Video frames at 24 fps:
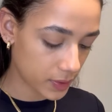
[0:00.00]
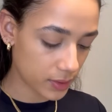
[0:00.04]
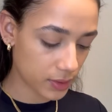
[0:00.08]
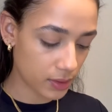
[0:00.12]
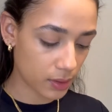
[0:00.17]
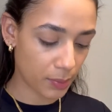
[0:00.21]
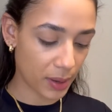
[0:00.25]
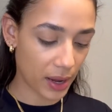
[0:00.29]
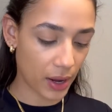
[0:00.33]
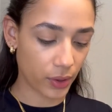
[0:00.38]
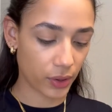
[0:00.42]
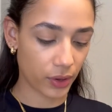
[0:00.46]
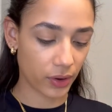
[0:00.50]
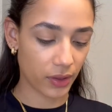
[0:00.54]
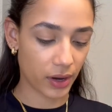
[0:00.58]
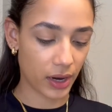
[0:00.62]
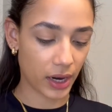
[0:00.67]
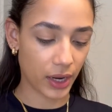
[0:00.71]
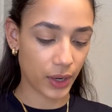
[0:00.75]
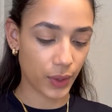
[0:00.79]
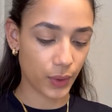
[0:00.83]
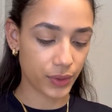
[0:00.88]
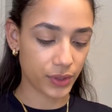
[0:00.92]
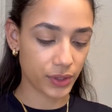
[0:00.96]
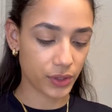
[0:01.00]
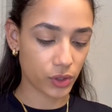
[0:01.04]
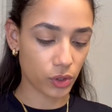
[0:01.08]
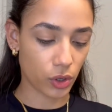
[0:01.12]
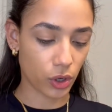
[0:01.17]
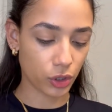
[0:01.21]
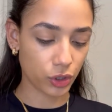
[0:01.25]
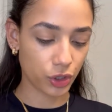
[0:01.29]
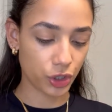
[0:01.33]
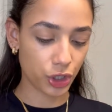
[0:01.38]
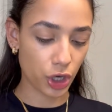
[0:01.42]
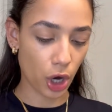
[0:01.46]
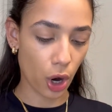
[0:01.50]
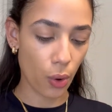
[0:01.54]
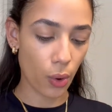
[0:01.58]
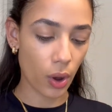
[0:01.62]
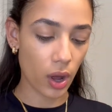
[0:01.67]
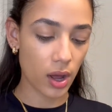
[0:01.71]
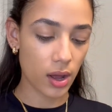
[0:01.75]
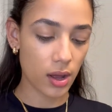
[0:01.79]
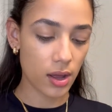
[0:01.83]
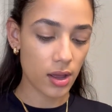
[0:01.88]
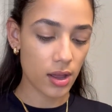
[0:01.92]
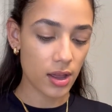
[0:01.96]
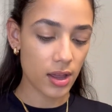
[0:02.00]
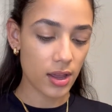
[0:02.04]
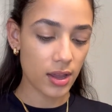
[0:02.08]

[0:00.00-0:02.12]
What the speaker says: is the powder that I use. It's called Joa